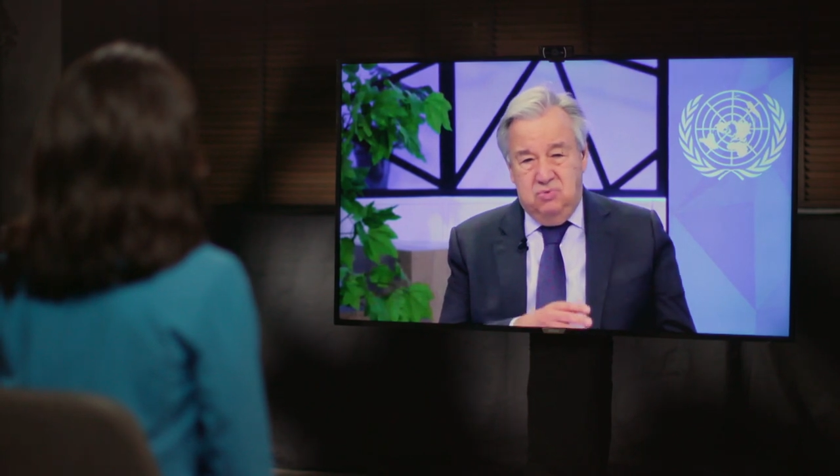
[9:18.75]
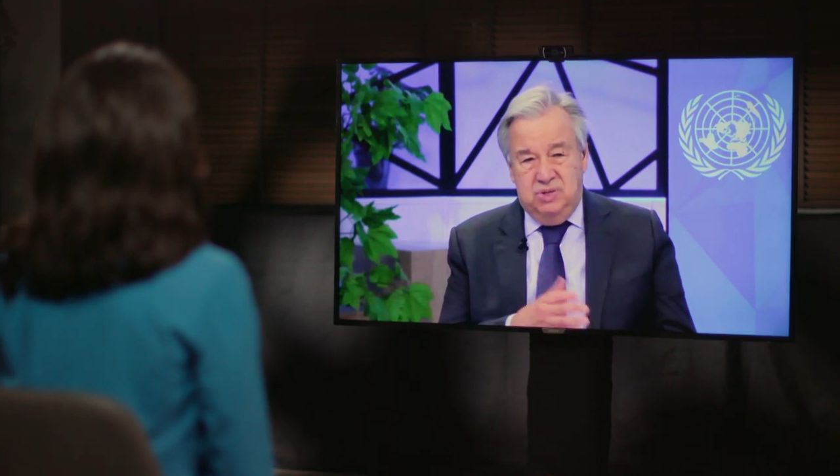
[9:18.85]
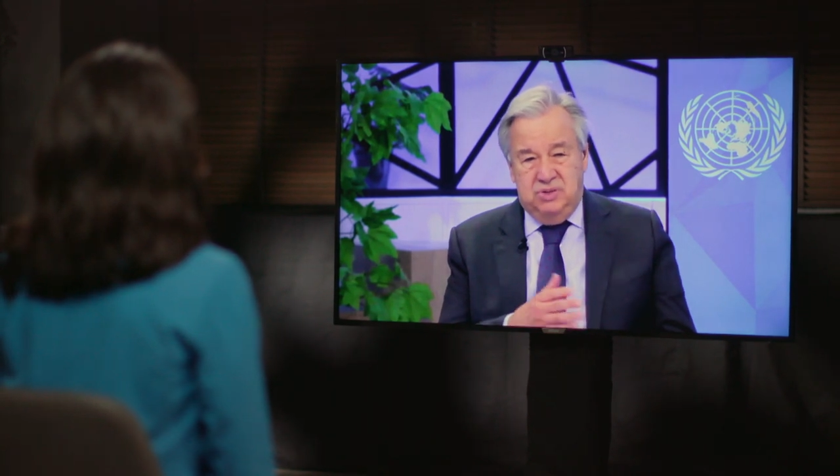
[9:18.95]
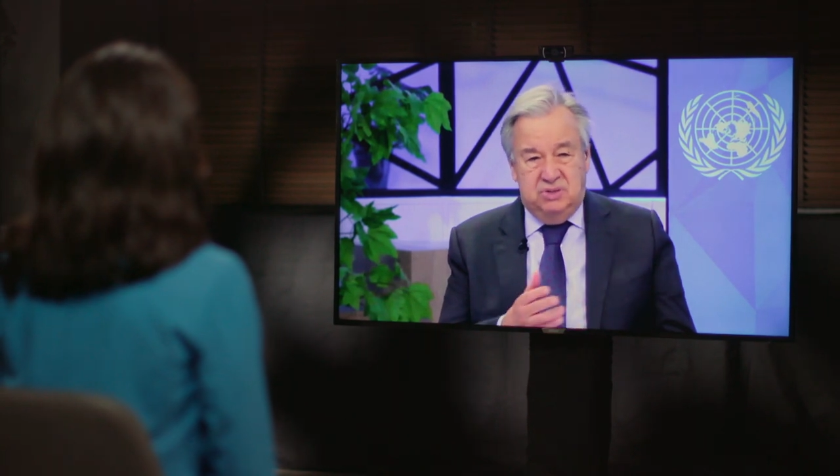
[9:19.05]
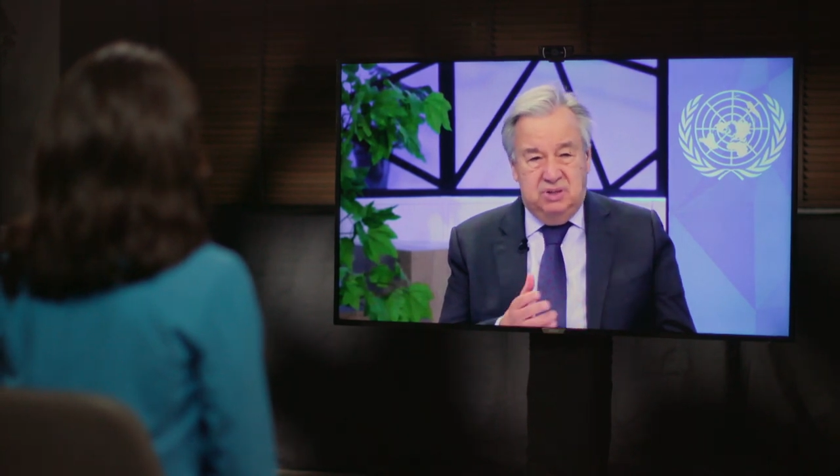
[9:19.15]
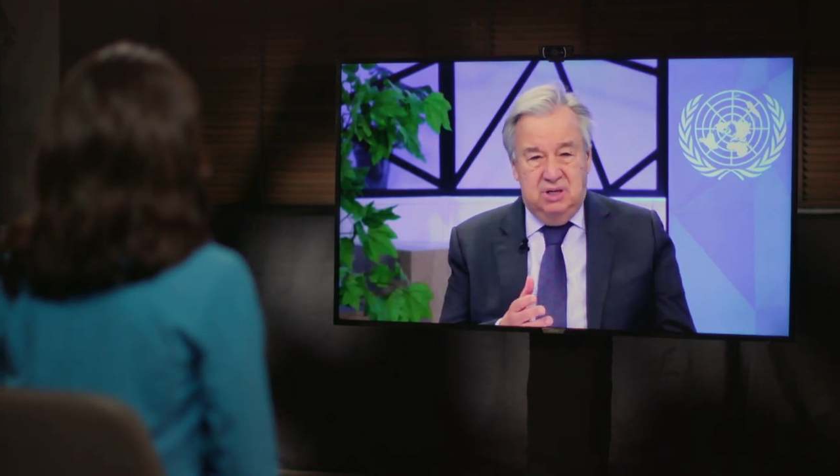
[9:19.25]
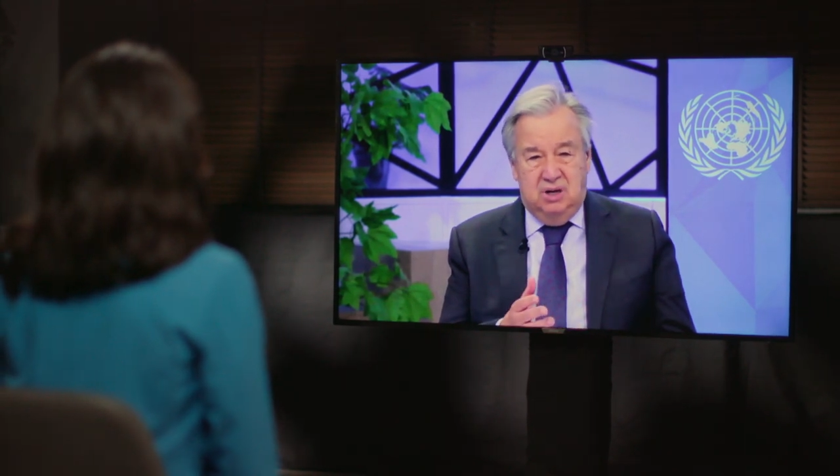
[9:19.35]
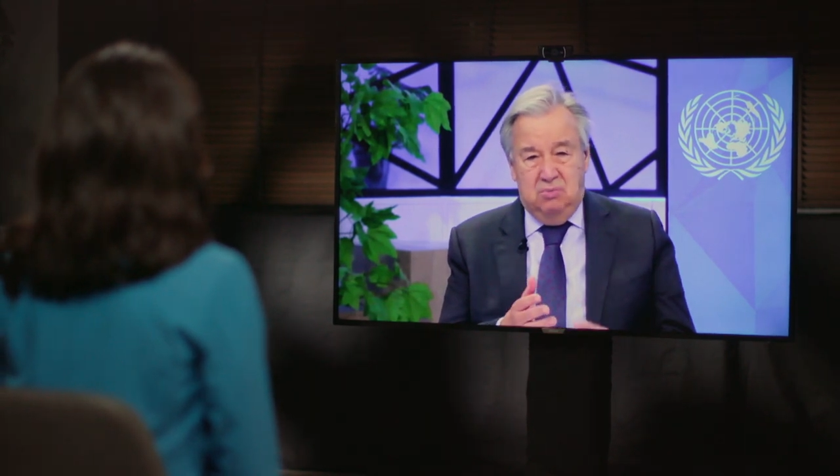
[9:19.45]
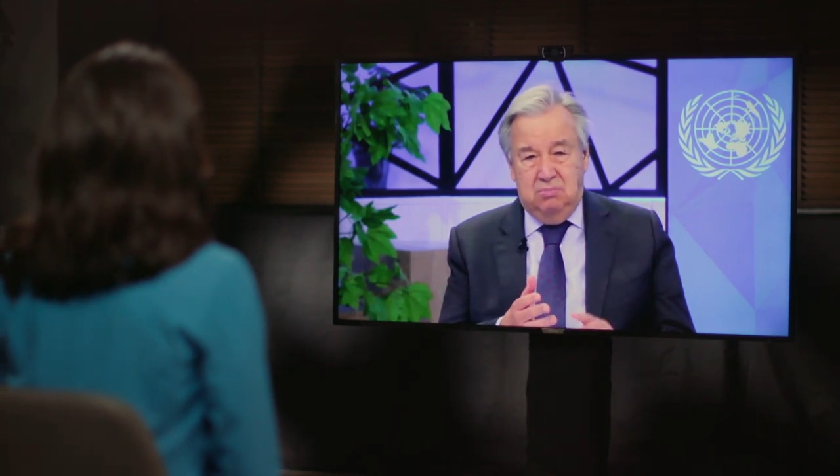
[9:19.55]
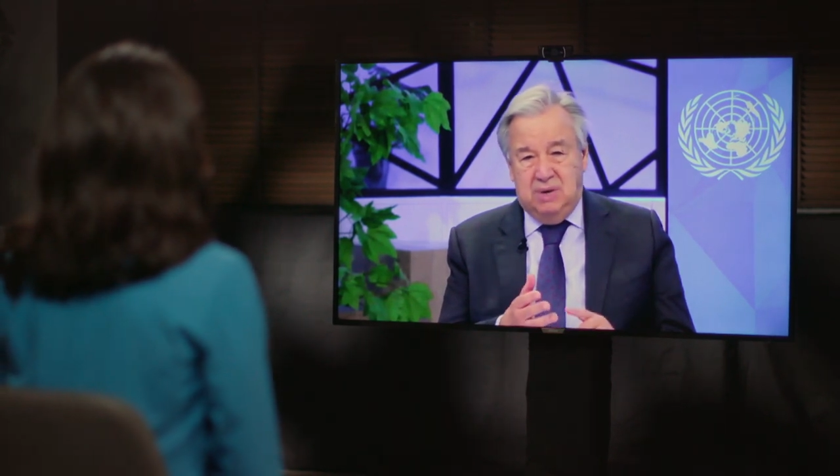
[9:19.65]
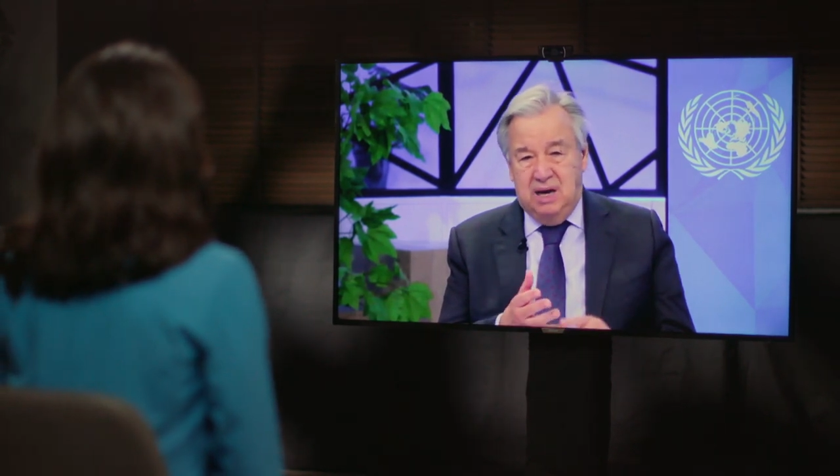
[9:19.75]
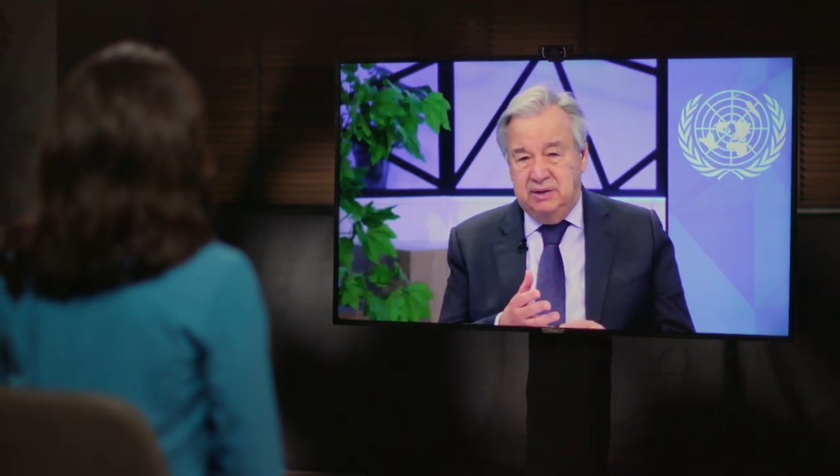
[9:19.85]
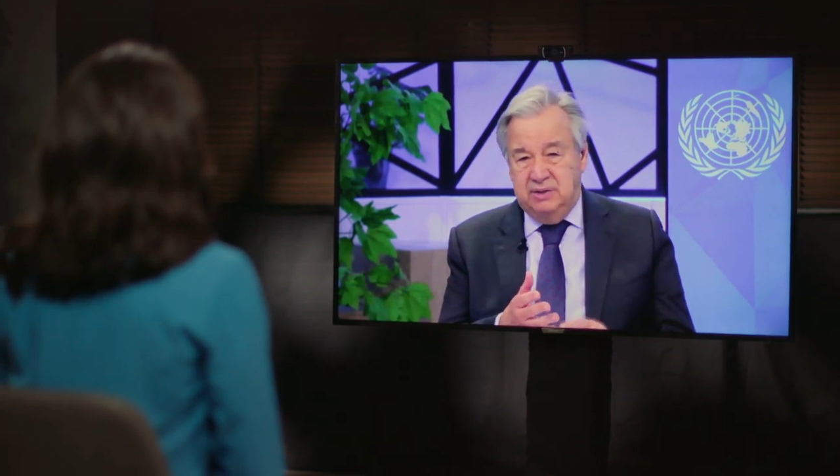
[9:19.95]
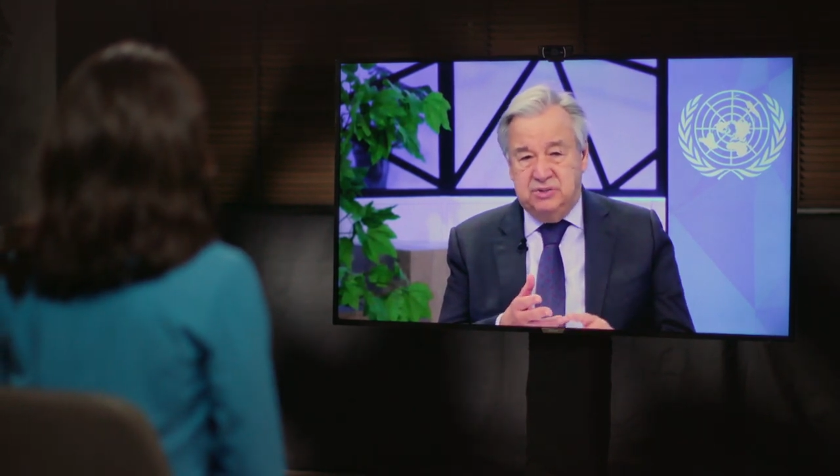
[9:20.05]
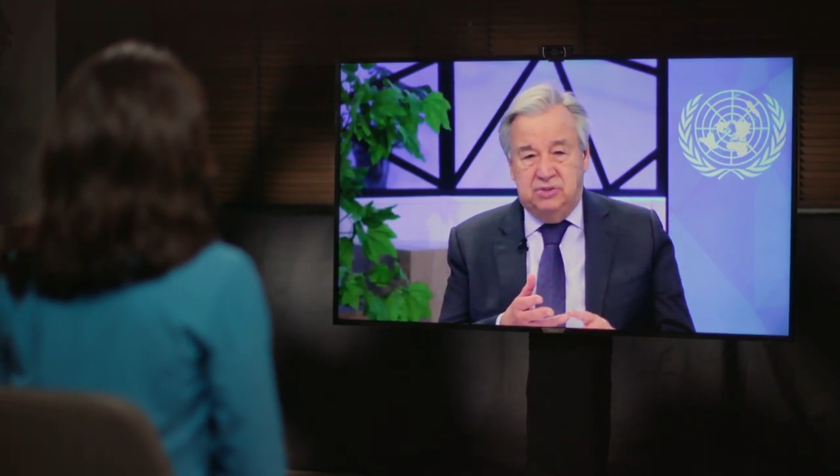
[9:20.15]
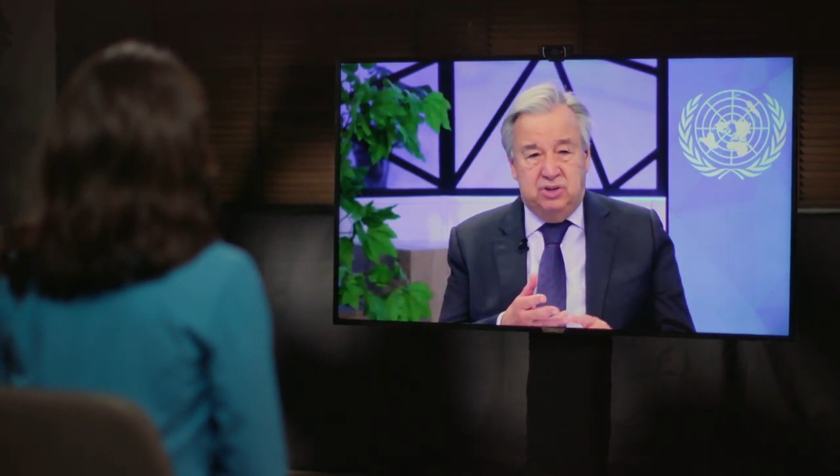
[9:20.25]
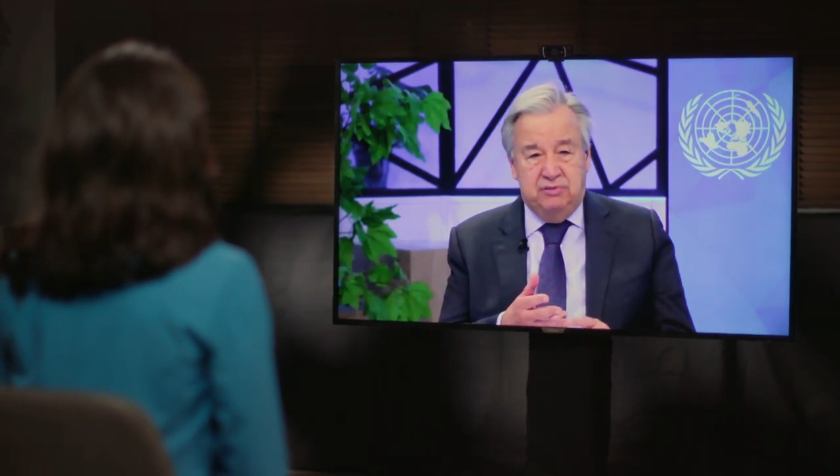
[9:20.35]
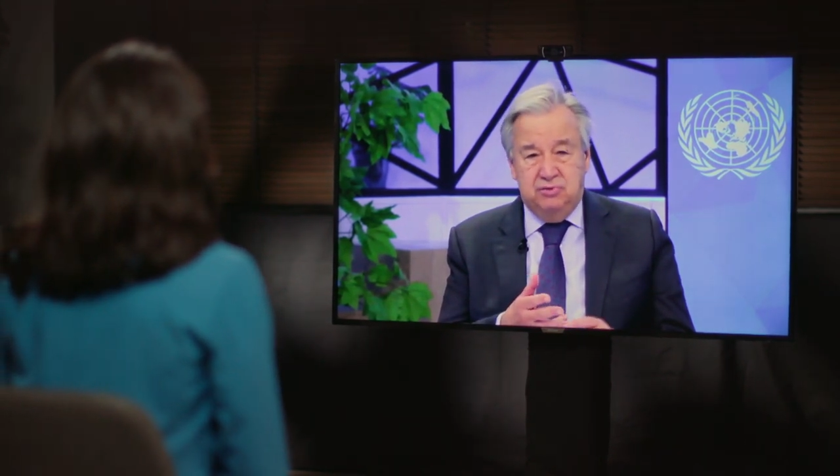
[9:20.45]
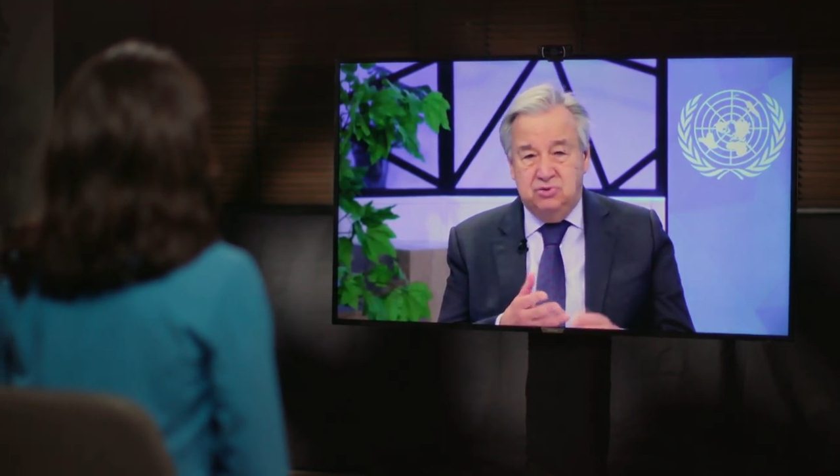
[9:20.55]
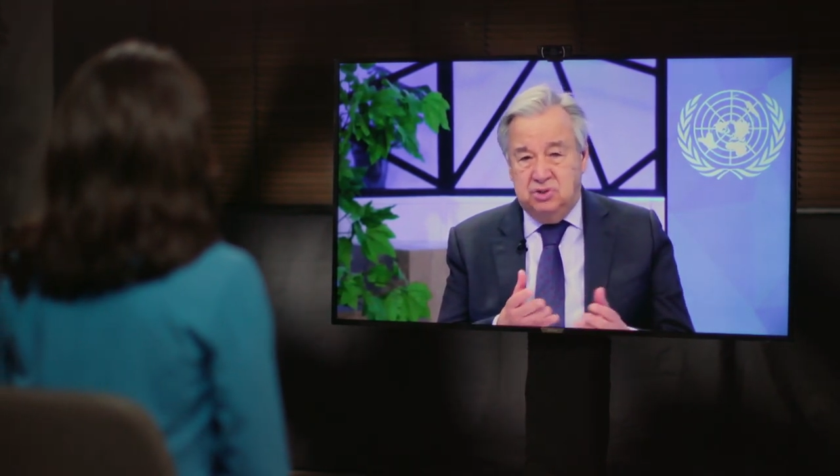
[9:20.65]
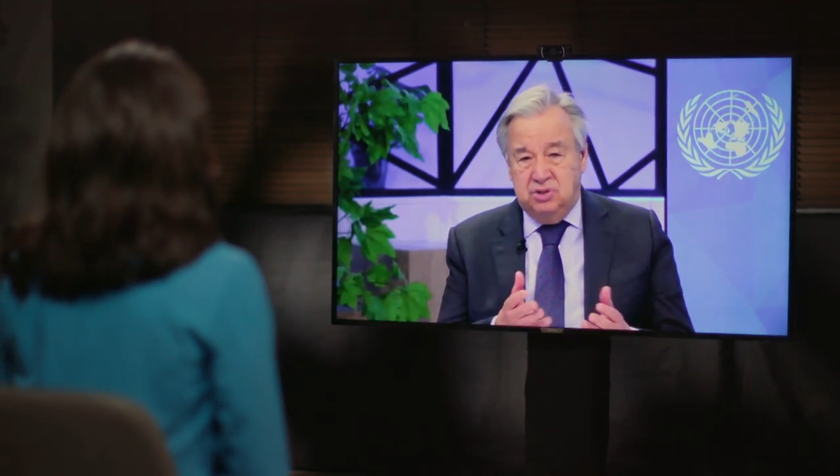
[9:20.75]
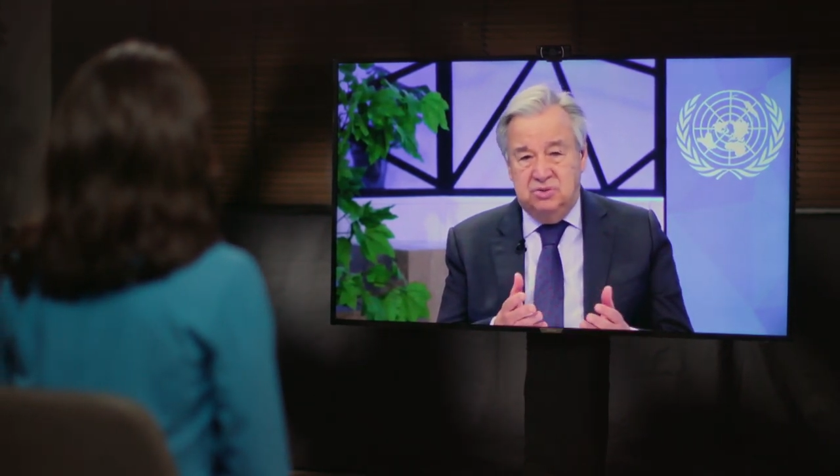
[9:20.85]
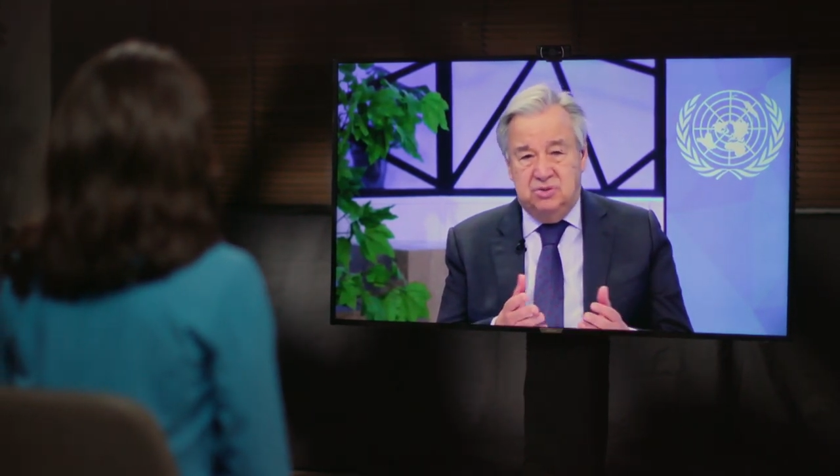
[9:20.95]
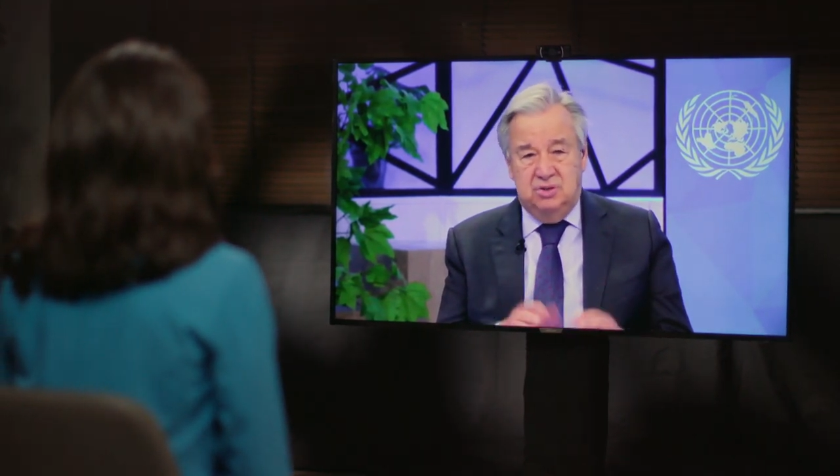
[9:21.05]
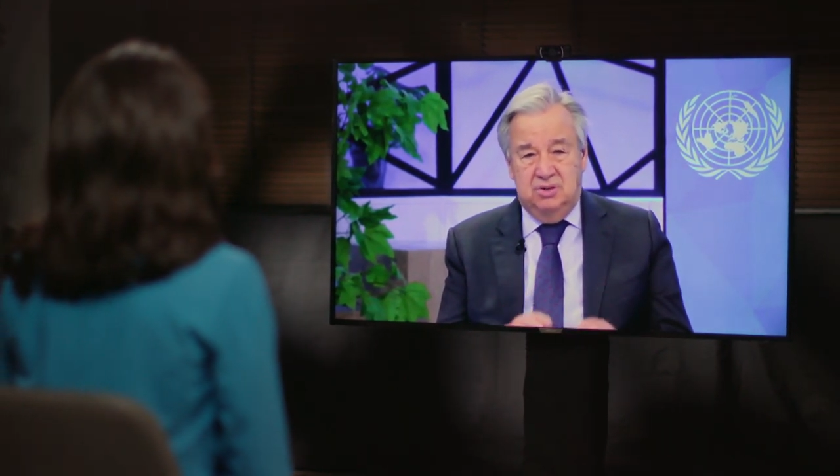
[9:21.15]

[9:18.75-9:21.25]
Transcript: we see how migrants and refugees